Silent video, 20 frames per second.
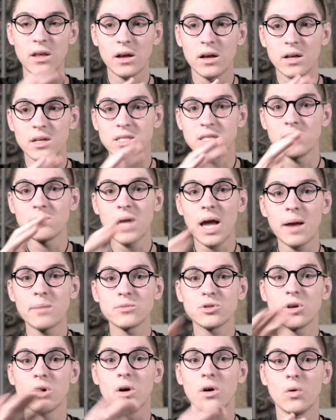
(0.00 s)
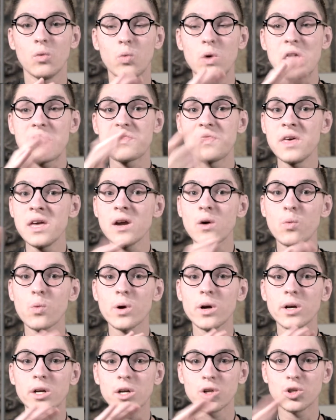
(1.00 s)
sometimes we think
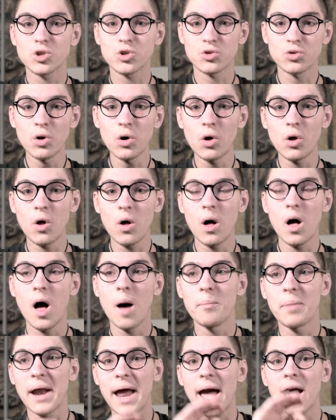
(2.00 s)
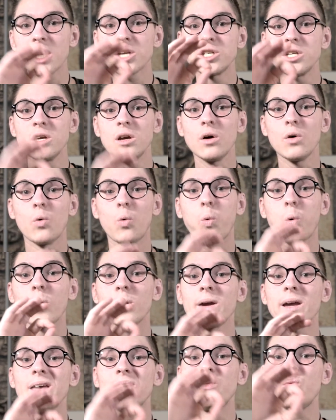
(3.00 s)
we're in control, but actually we're
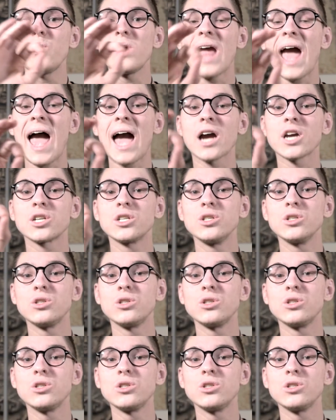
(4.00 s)
in reaction